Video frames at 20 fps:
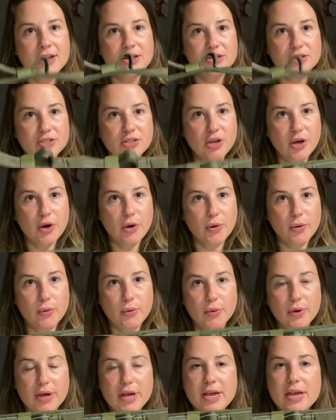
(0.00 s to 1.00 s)

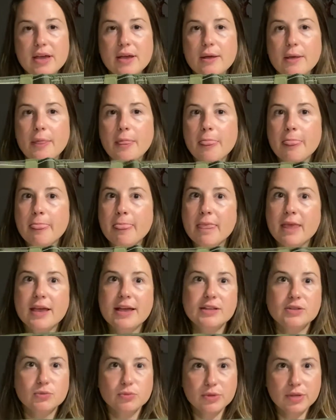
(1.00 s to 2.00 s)
So
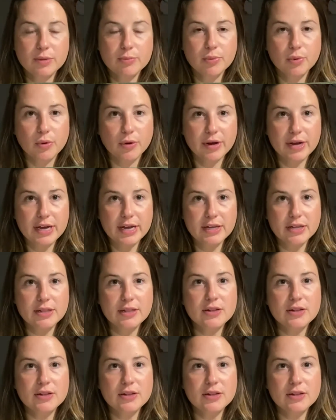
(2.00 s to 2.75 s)
it's really important.